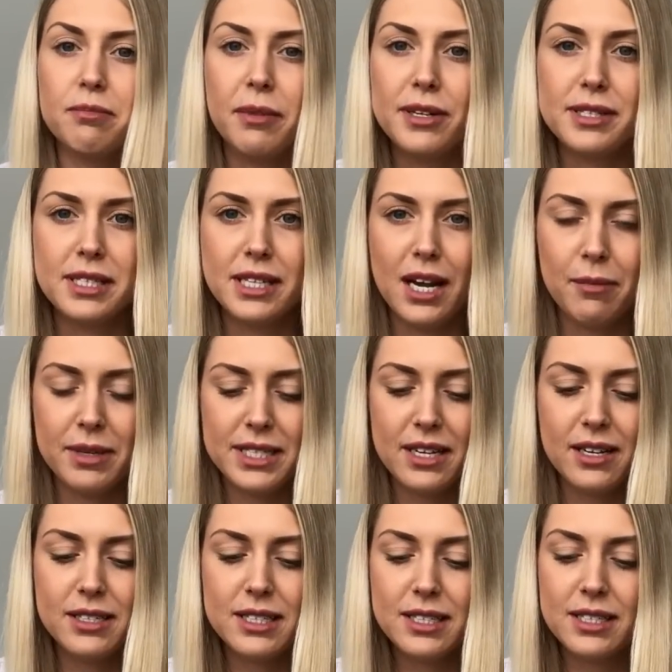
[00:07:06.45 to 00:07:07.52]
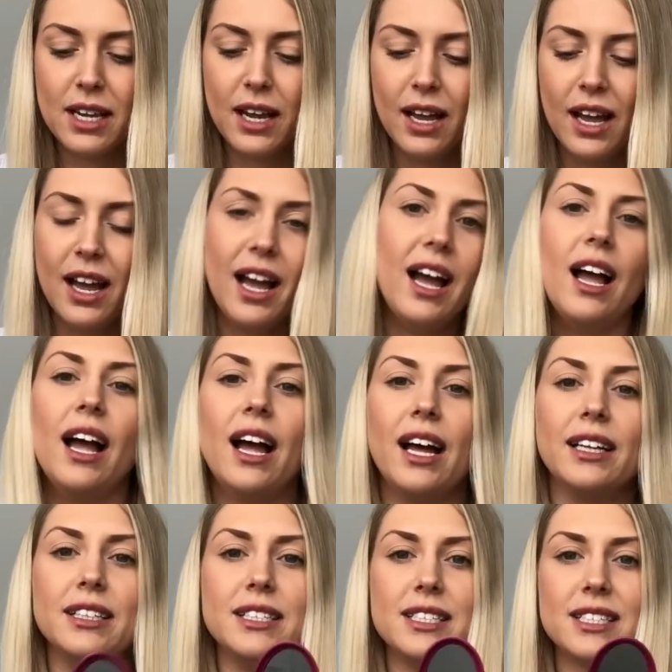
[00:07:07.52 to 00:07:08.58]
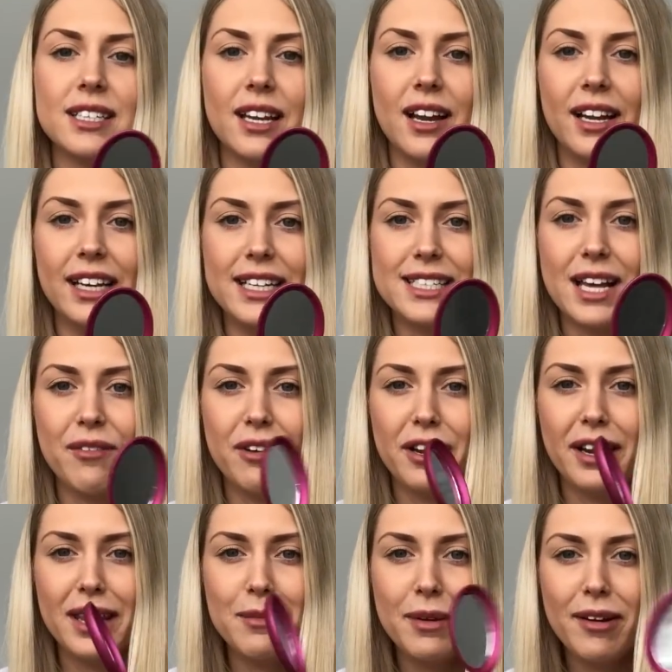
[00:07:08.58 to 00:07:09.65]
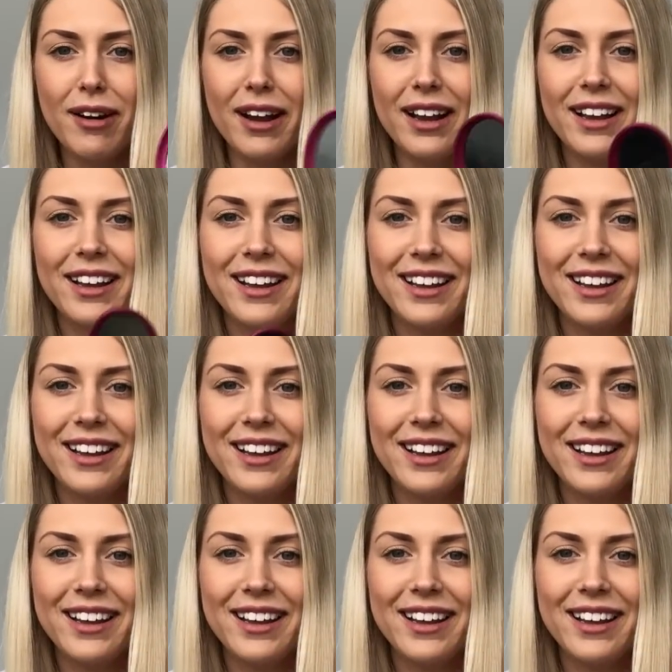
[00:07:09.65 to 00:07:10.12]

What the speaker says: Most of the time it does, and I need to have a look in the mirror.